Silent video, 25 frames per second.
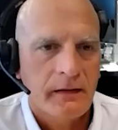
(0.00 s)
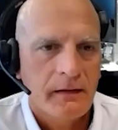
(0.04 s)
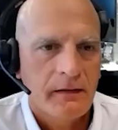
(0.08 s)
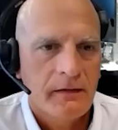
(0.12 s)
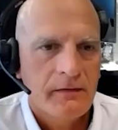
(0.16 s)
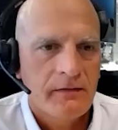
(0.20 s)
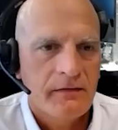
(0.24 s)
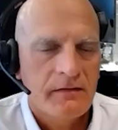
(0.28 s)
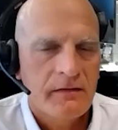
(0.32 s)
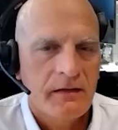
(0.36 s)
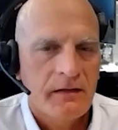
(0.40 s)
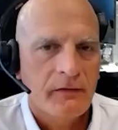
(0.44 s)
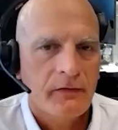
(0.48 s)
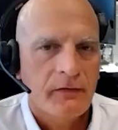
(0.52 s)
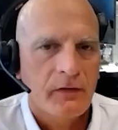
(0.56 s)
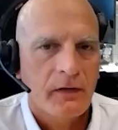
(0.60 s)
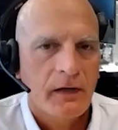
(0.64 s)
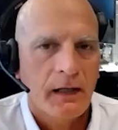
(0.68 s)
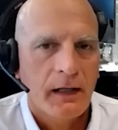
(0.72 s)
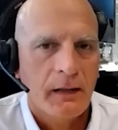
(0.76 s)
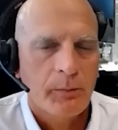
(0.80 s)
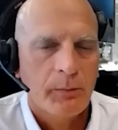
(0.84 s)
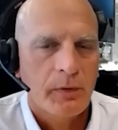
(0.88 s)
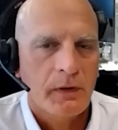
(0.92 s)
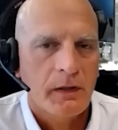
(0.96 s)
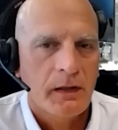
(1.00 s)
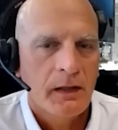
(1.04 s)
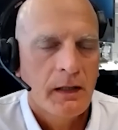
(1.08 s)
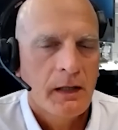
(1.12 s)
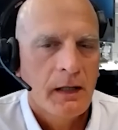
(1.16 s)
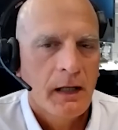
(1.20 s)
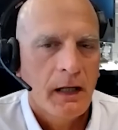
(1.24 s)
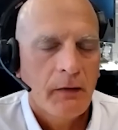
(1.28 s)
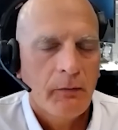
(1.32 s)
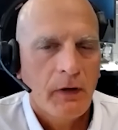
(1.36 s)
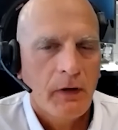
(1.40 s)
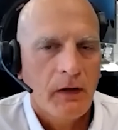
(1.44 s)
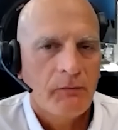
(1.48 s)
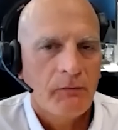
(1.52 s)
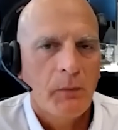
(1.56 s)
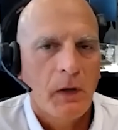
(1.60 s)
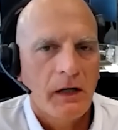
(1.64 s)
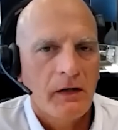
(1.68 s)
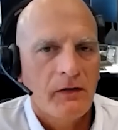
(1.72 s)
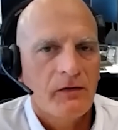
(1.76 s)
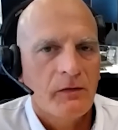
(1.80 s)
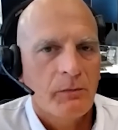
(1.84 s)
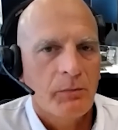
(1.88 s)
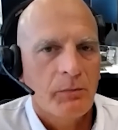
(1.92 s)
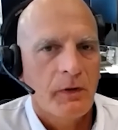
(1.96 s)
This has never happened. And we have money
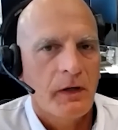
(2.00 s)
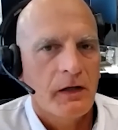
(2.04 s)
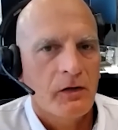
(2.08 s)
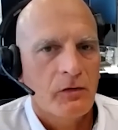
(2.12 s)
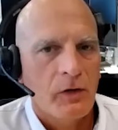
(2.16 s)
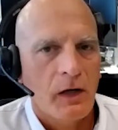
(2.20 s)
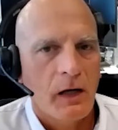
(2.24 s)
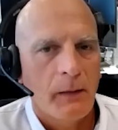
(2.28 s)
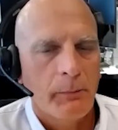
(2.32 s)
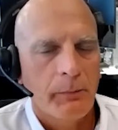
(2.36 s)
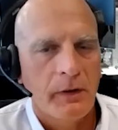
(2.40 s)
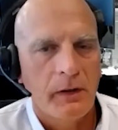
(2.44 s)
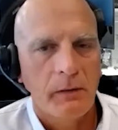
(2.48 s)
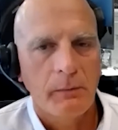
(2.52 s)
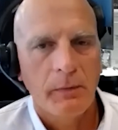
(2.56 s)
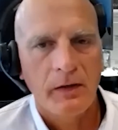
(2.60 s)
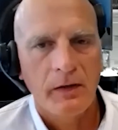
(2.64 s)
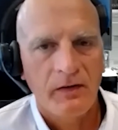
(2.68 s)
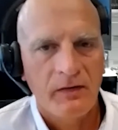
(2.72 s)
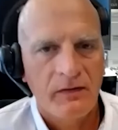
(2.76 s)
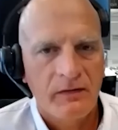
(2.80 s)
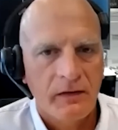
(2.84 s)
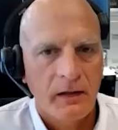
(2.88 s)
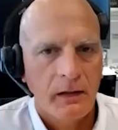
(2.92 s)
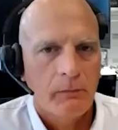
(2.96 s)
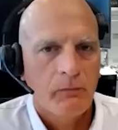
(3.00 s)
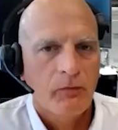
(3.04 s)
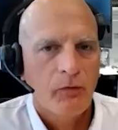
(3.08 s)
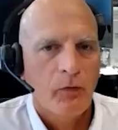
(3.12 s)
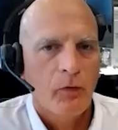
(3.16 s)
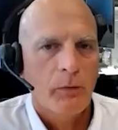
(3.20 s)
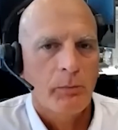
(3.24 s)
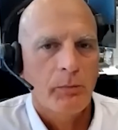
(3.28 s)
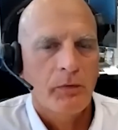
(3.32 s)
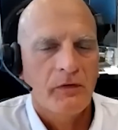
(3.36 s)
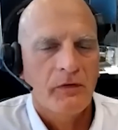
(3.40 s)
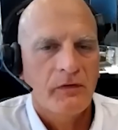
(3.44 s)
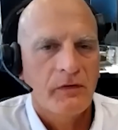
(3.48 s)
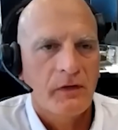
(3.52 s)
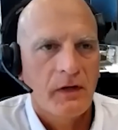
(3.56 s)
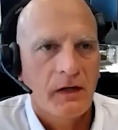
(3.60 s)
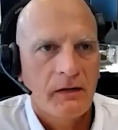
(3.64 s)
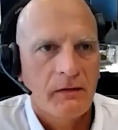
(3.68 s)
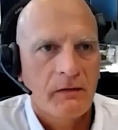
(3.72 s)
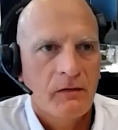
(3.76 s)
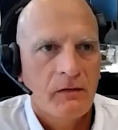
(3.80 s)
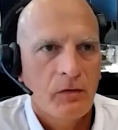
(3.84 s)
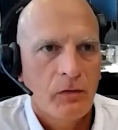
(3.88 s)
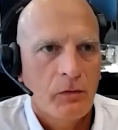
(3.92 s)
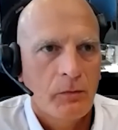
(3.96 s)
supply dropping about the same 4%
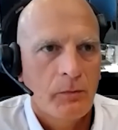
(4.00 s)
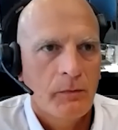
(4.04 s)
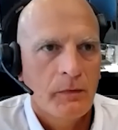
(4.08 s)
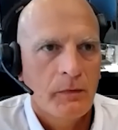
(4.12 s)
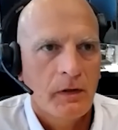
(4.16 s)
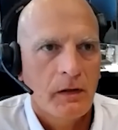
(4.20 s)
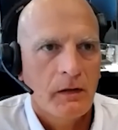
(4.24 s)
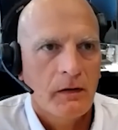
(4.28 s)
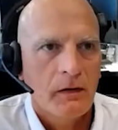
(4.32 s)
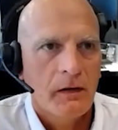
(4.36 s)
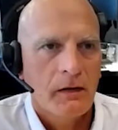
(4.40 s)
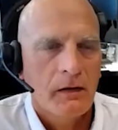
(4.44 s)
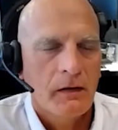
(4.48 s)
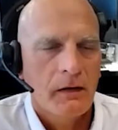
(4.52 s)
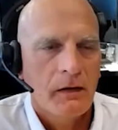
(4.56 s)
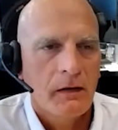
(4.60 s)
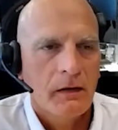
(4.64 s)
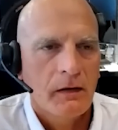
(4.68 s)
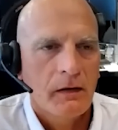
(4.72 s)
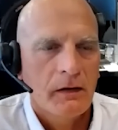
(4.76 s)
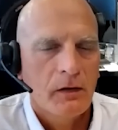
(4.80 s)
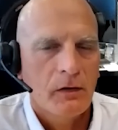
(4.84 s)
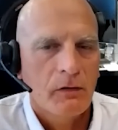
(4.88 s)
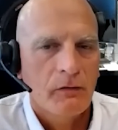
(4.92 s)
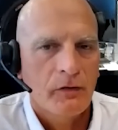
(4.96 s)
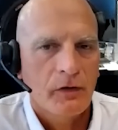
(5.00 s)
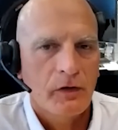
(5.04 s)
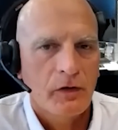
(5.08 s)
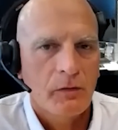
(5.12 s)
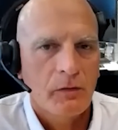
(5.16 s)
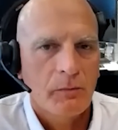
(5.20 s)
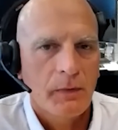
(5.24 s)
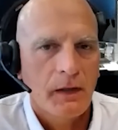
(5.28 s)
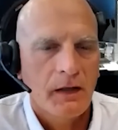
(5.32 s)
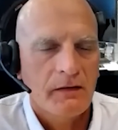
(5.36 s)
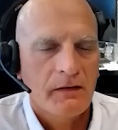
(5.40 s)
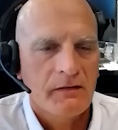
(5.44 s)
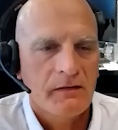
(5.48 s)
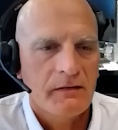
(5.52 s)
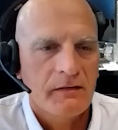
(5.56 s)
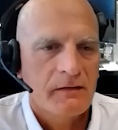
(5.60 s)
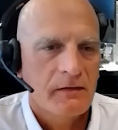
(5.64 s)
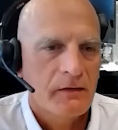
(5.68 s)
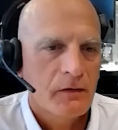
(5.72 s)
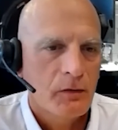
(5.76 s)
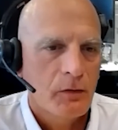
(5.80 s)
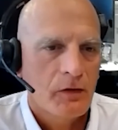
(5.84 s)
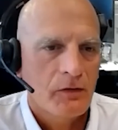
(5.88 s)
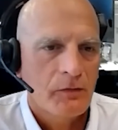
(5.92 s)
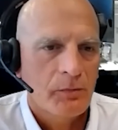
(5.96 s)
on a year-over-year basis, the
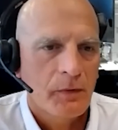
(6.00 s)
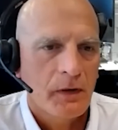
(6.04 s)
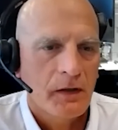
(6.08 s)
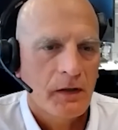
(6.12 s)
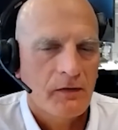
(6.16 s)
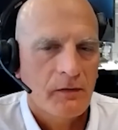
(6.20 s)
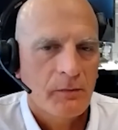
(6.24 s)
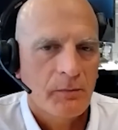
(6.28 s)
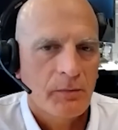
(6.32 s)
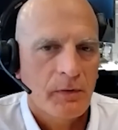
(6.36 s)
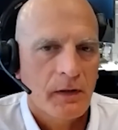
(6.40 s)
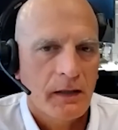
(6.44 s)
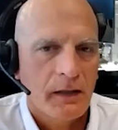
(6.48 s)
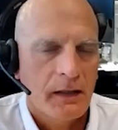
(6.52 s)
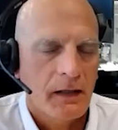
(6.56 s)
U.S. money supply.